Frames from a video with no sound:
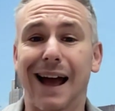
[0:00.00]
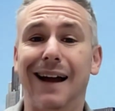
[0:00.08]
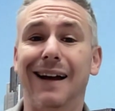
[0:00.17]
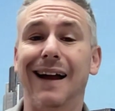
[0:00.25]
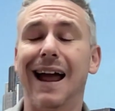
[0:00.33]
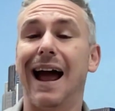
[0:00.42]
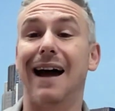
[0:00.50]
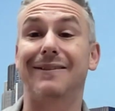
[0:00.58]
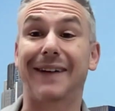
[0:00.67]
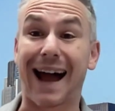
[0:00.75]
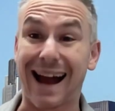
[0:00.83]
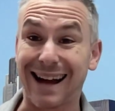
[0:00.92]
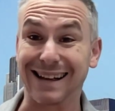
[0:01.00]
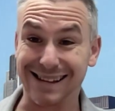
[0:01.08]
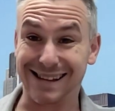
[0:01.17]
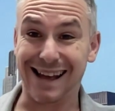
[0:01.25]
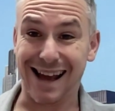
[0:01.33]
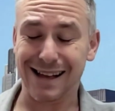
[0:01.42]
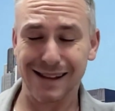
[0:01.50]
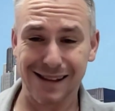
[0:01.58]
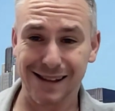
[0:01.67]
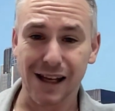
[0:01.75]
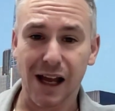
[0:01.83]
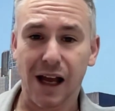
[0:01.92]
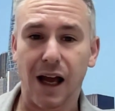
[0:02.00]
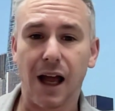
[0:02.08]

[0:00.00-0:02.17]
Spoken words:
have access